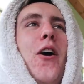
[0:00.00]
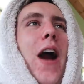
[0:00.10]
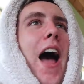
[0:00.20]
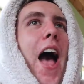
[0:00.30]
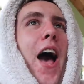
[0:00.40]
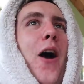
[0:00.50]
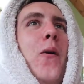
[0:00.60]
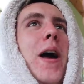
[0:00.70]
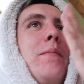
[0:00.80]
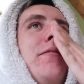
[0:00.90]
or how
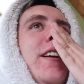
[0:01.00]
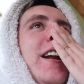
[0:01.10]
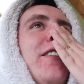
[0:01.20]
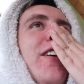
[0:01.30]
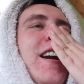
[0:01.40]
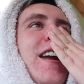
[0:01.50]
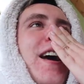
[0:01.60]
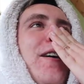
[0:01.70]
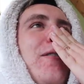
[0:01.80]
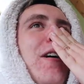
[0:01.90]
I am feeling right
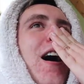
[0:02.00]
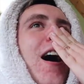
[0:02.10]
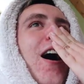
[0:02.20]
now.